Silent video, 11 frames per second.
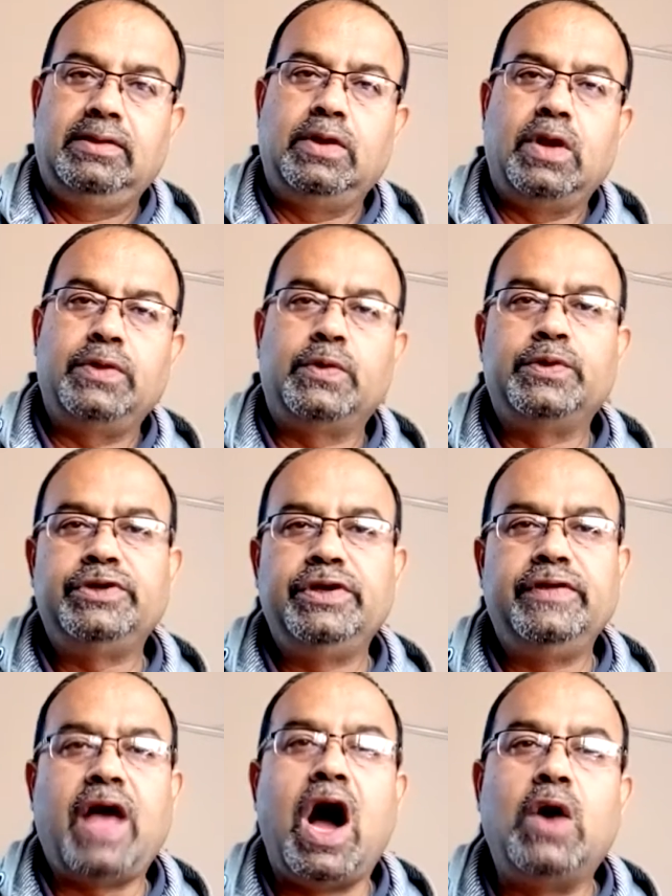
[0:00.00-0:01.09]
So now the question
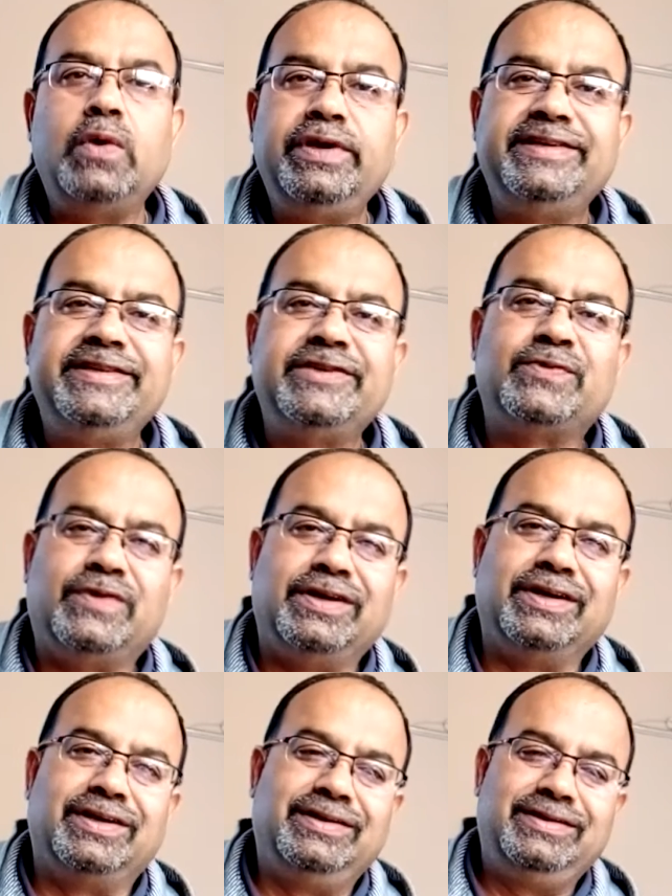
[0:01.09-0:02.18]
is, how does it
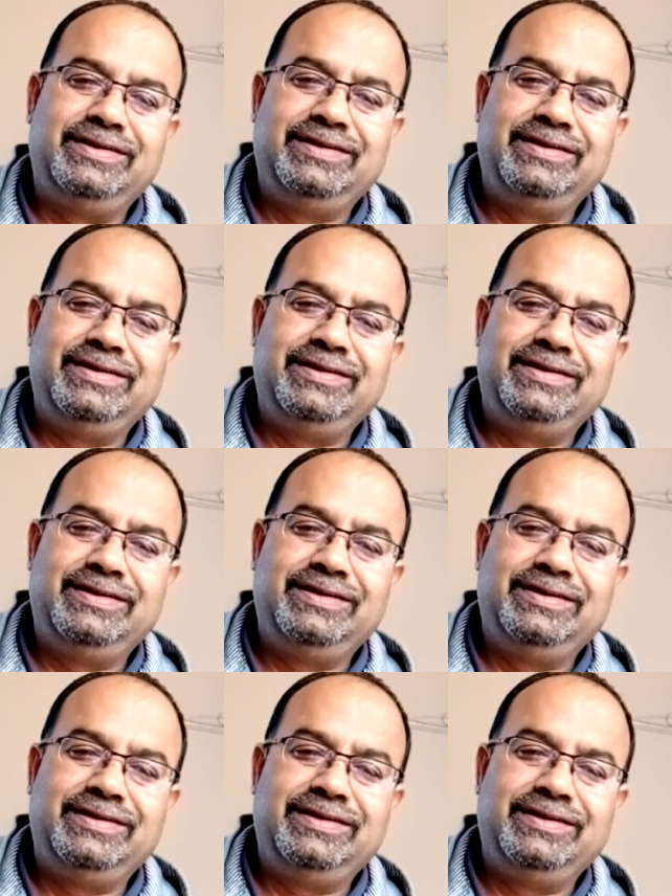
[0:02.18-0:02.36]
work?